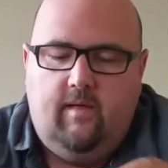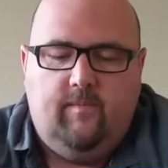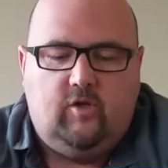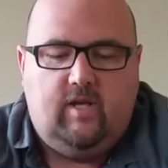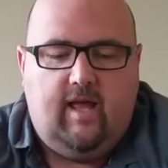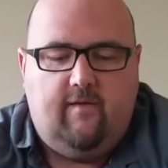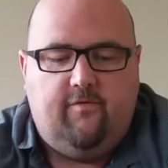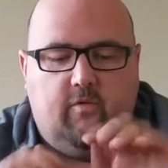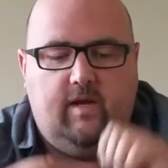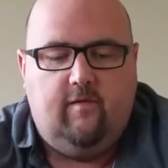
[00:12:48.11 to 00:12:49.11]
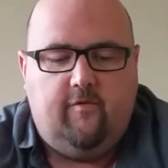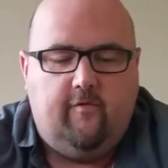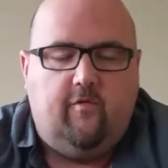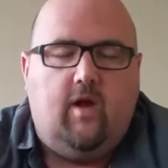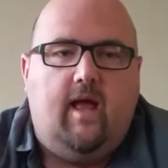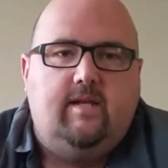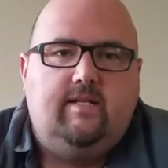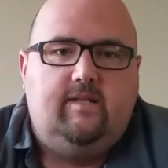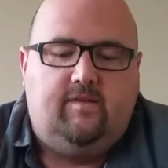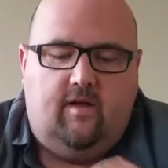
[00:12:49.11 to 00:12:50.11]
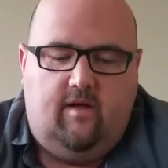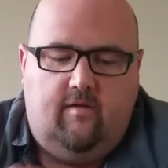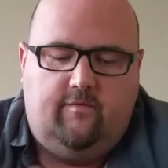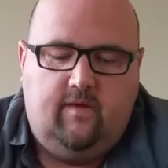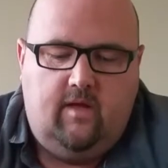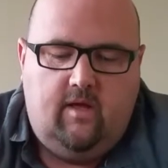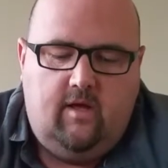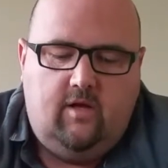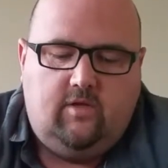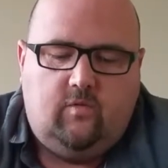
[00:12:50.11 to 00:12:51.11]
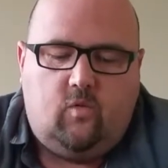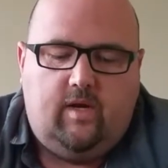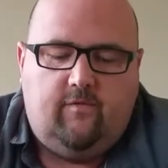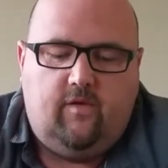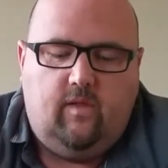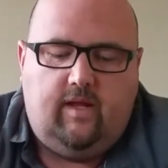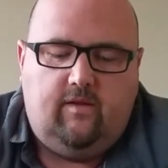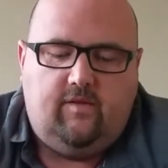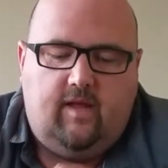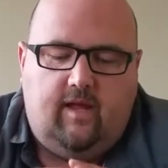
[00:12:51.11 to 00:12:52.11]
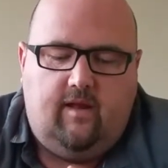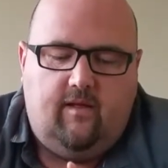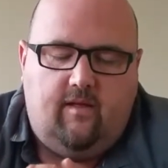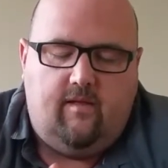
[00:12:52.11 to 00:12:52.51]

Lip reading: You should have 3 different varieties of 3 different lengths and